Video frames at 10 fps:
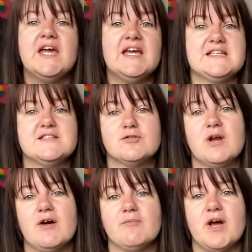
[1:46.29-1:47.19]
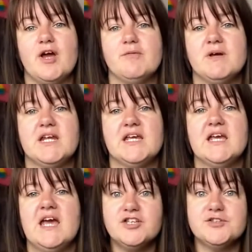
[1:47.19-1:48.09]
It is all out of my own money.
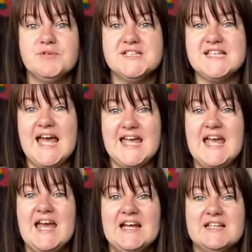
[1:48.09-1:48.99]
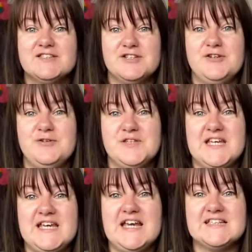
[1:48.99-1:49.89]
I just want to say to
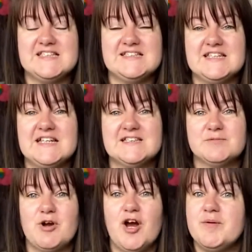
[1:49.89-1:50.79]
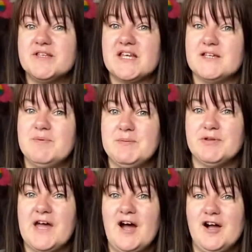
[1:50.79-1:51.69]
the existing subscribers and the people
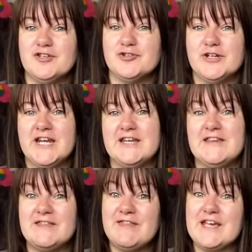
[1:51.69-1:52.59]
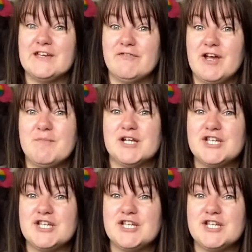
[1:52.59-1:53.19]
that are joining, then thank you very much.